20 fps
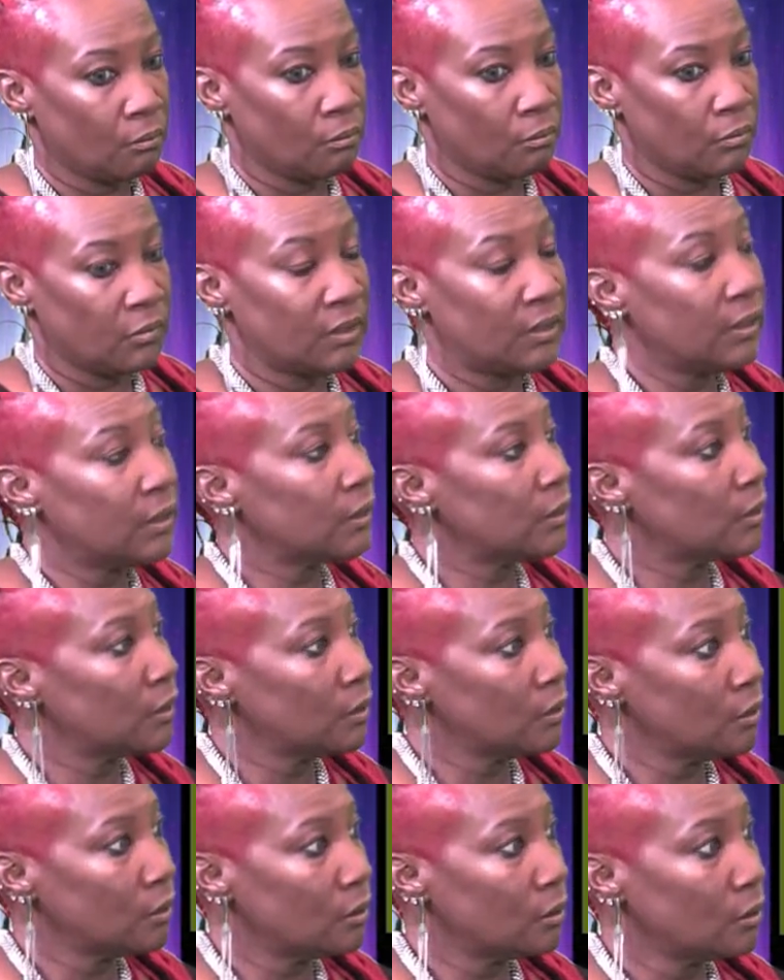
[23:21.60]

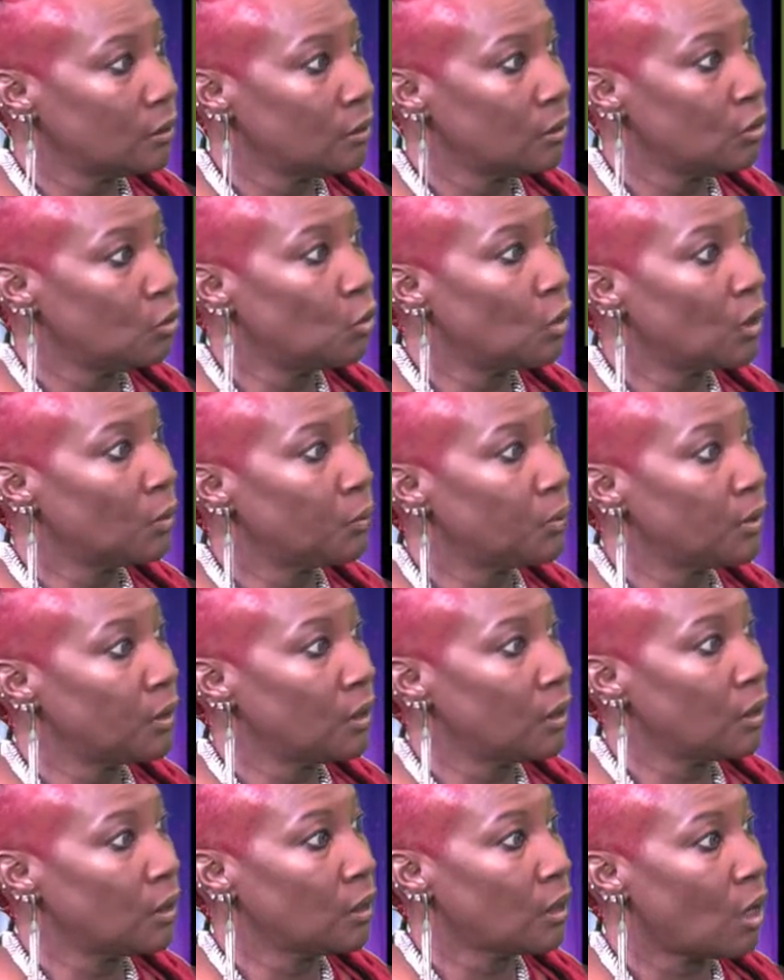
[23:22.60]
distance. You want to put
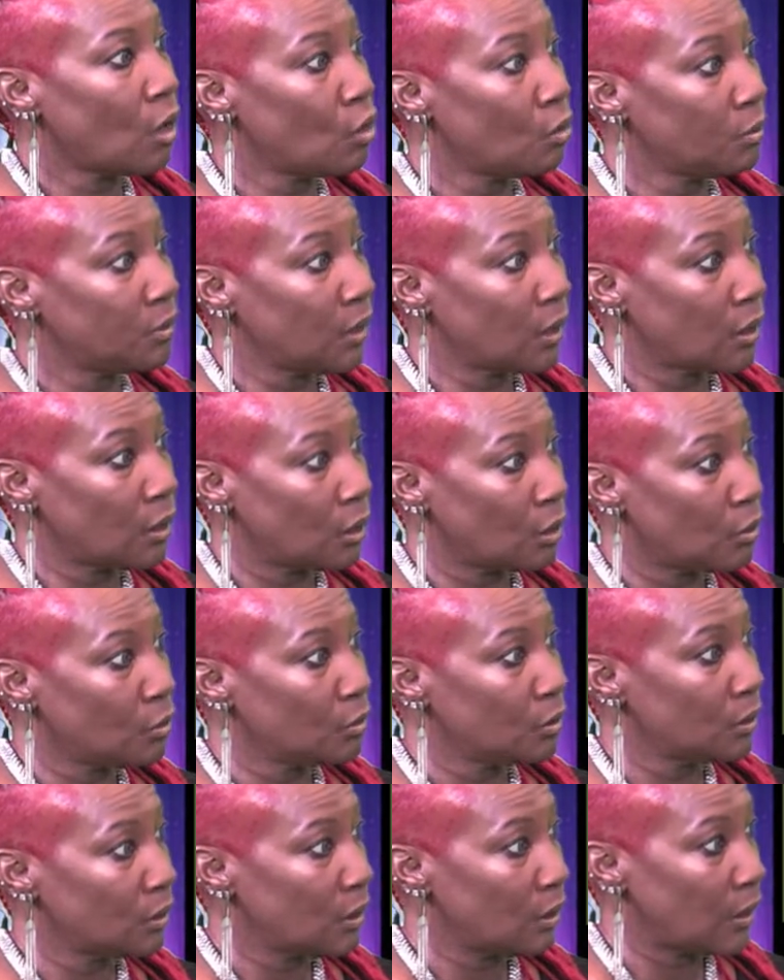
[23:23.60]
in homes that
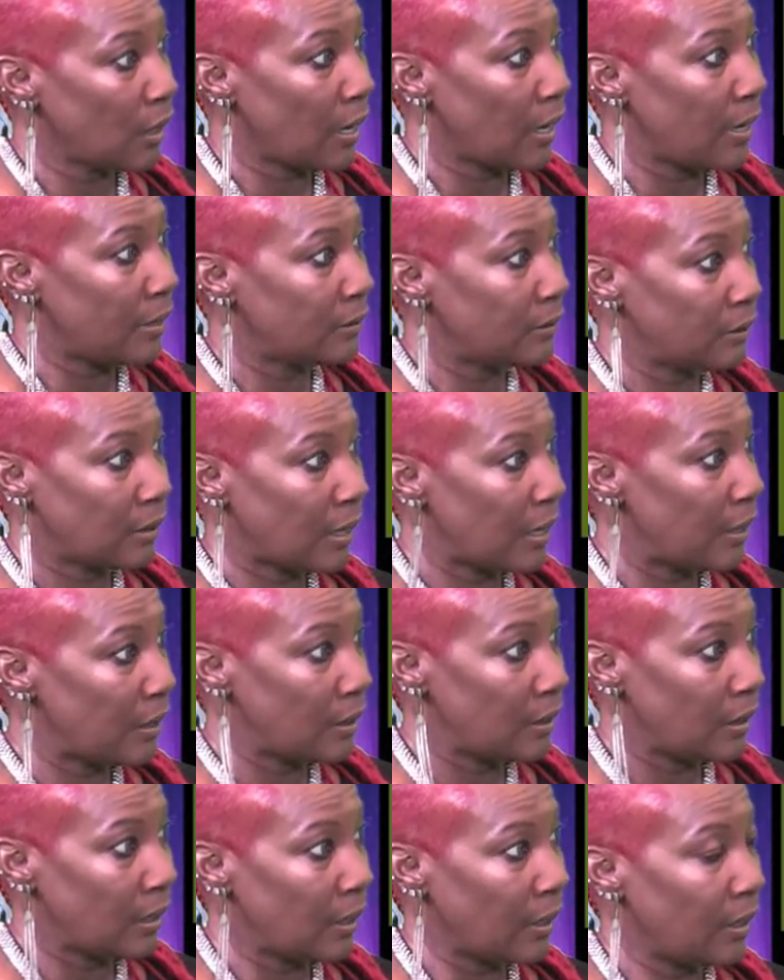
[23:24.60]
closed in the last
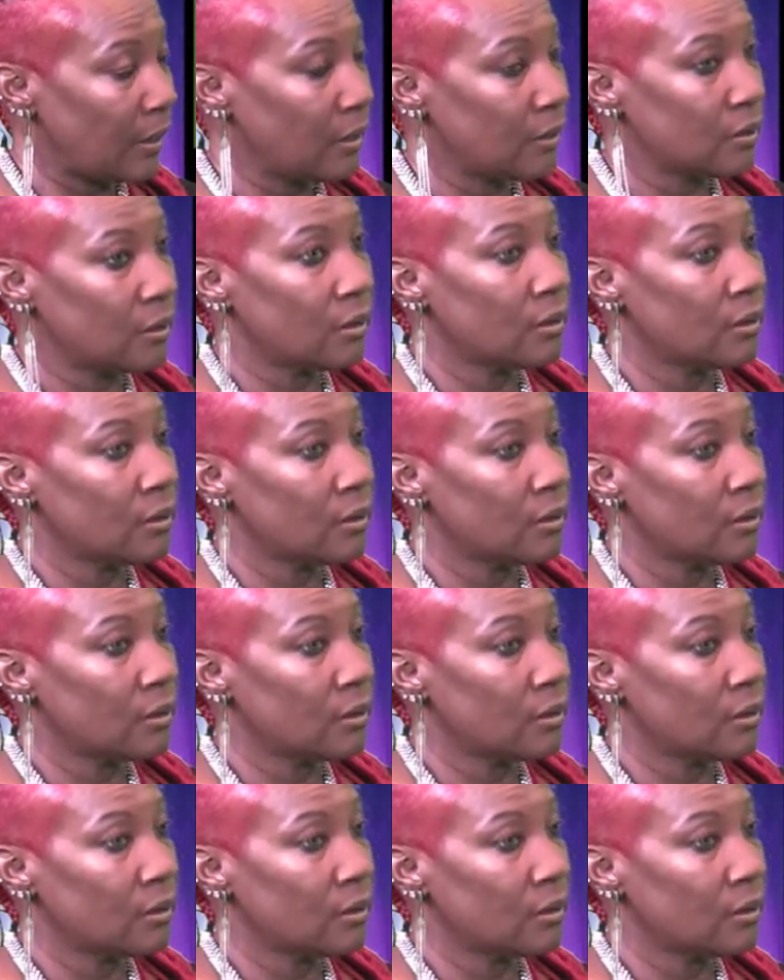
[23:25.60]
90 days.